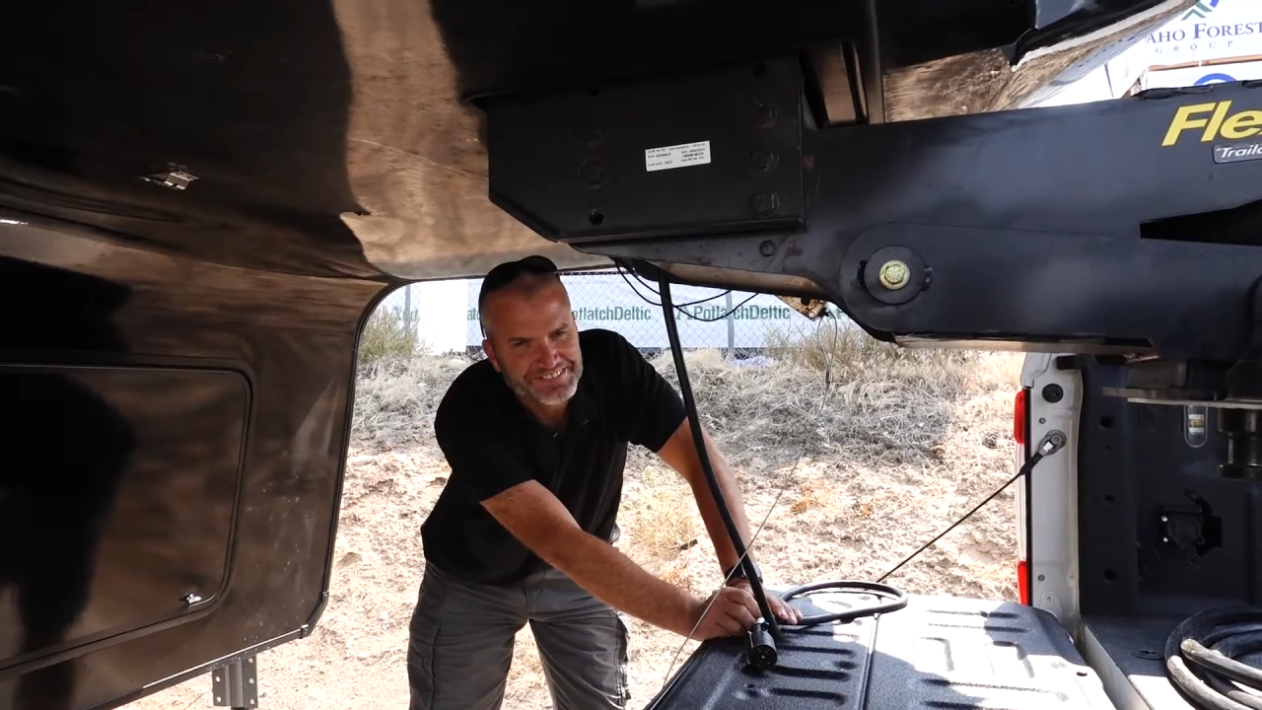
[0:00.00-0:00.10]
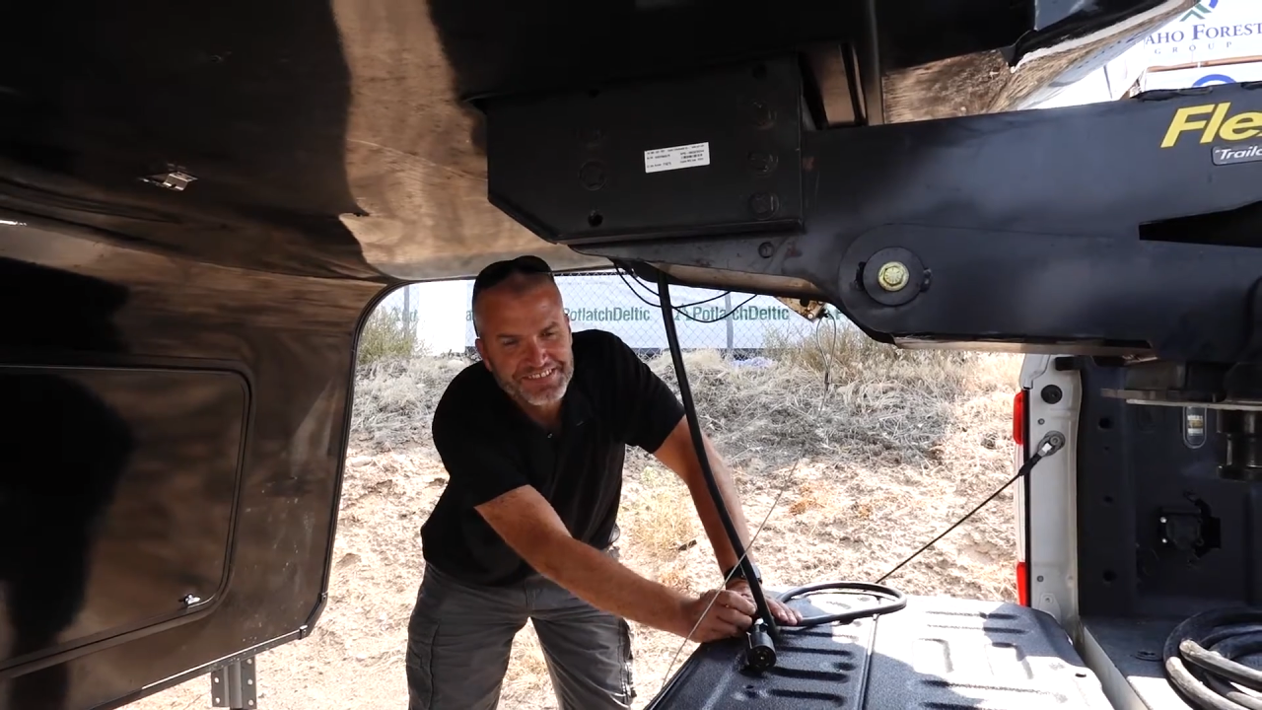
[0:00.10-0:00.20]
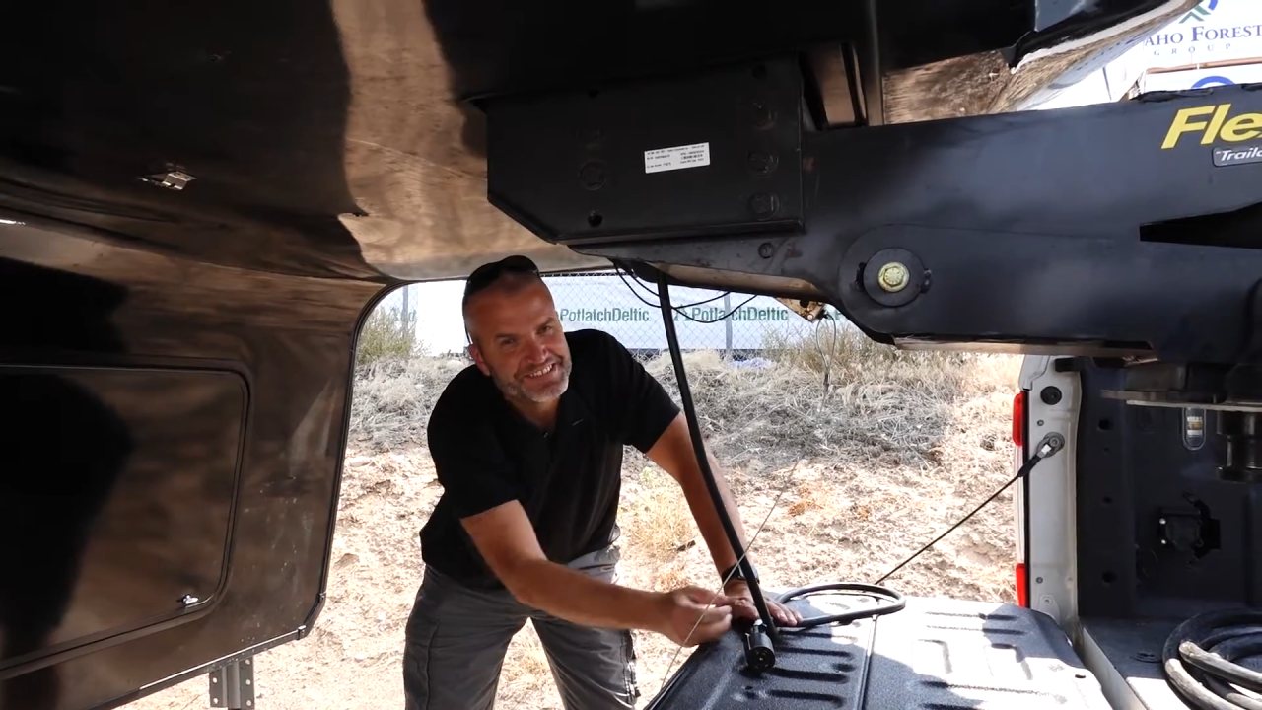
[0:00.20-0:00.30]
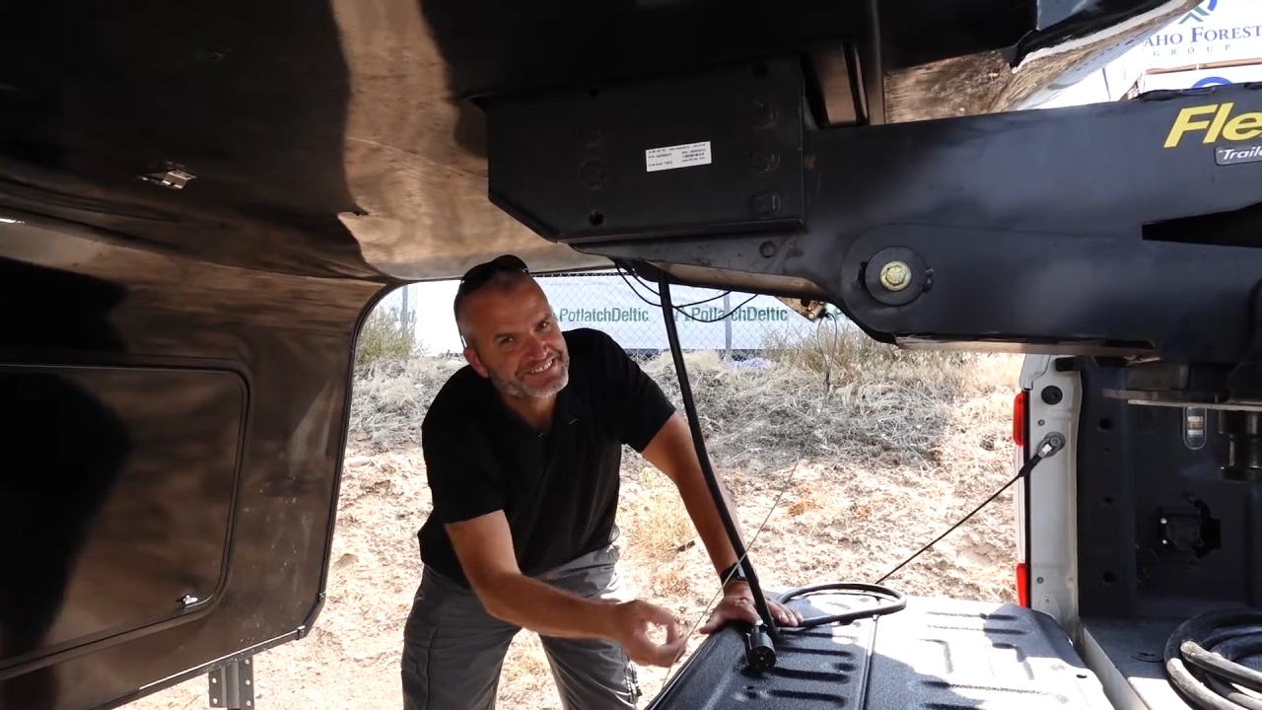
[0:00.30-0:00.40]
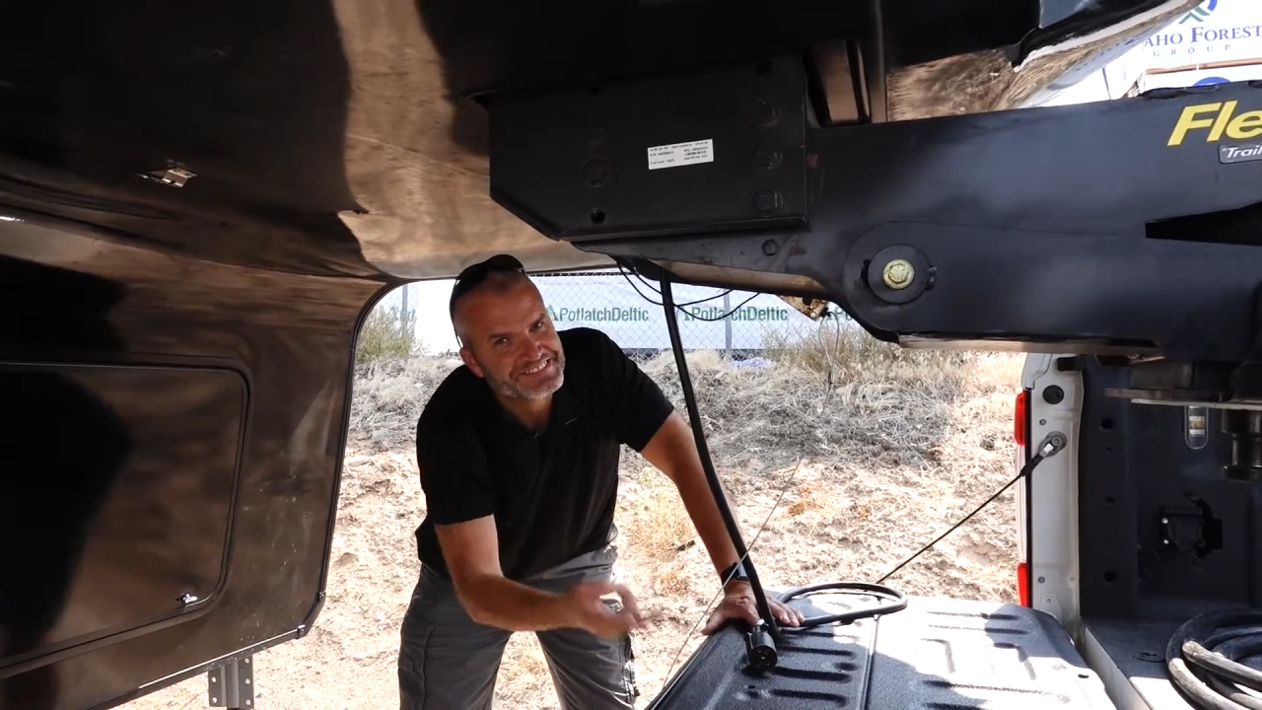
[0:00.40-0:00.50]

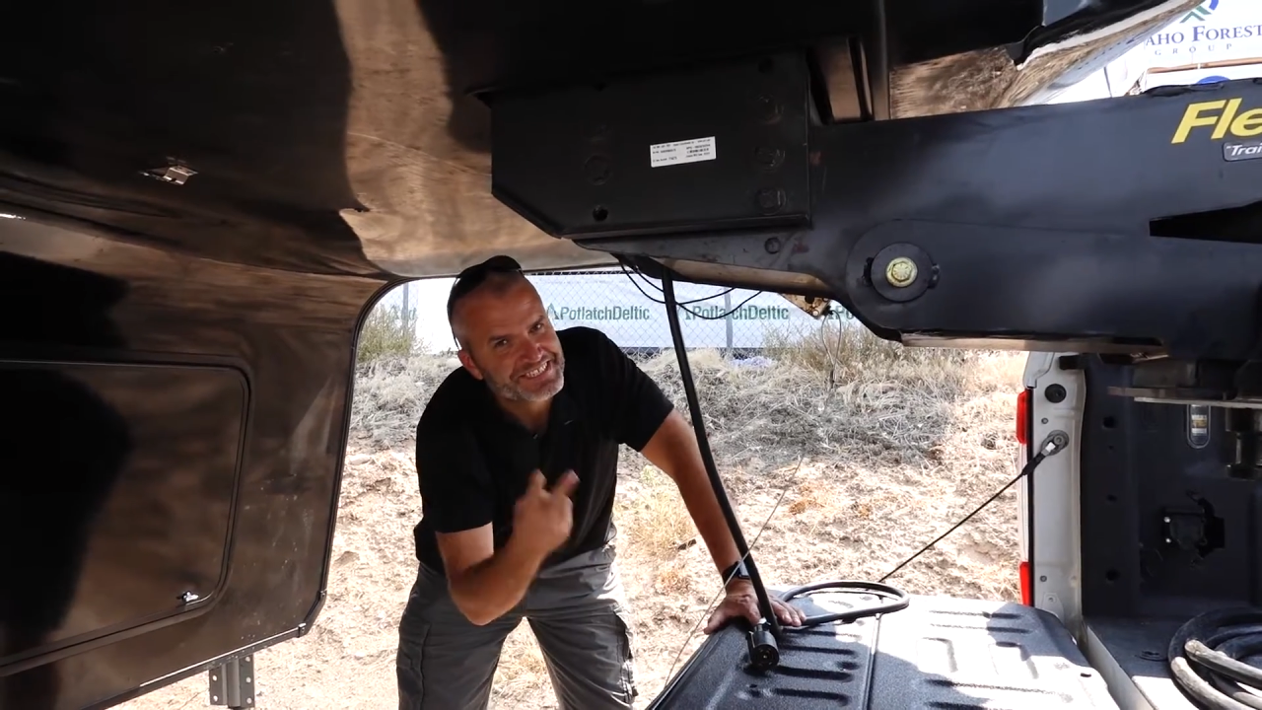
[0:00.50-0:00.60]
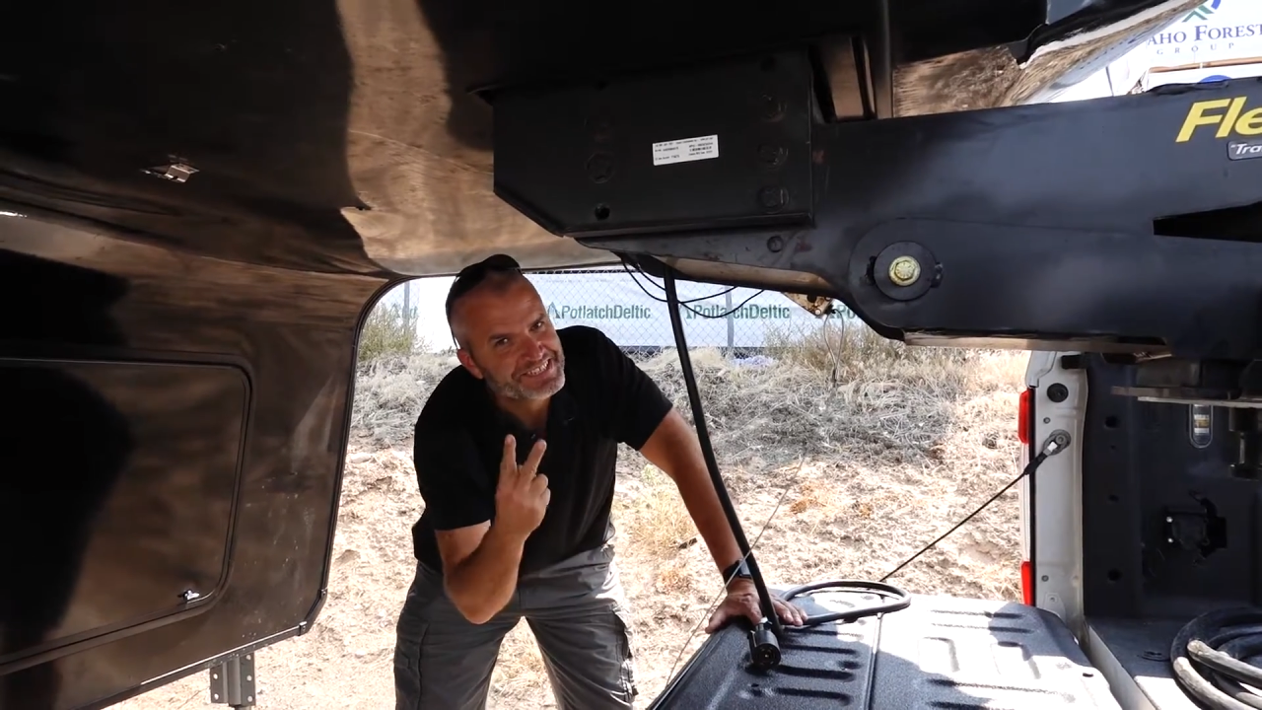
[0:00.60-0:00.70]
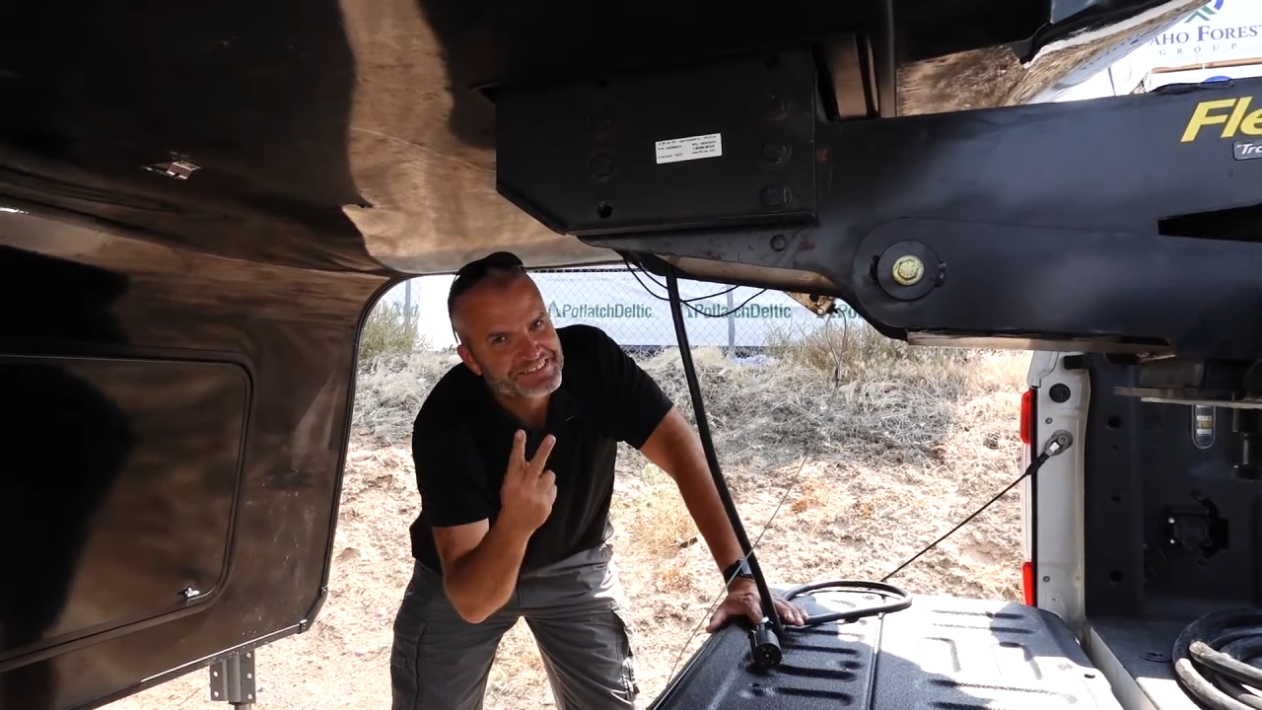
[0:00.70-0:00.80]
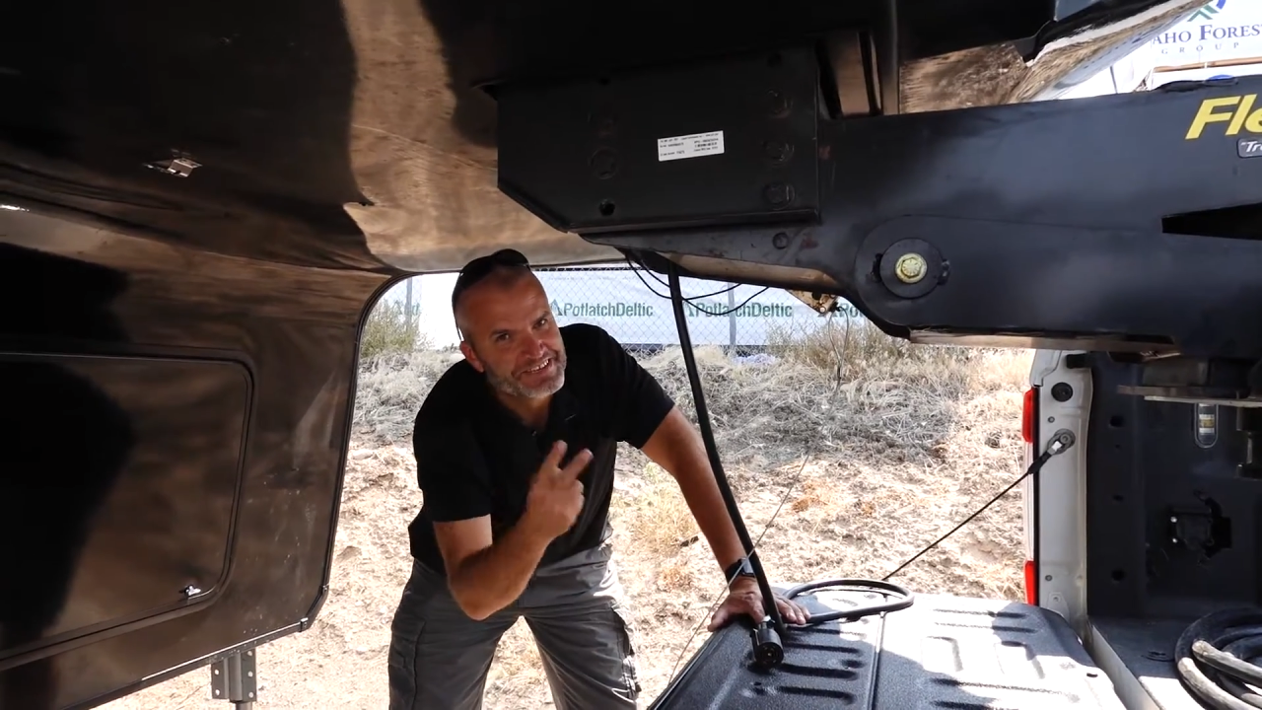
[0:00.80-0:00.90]
only the second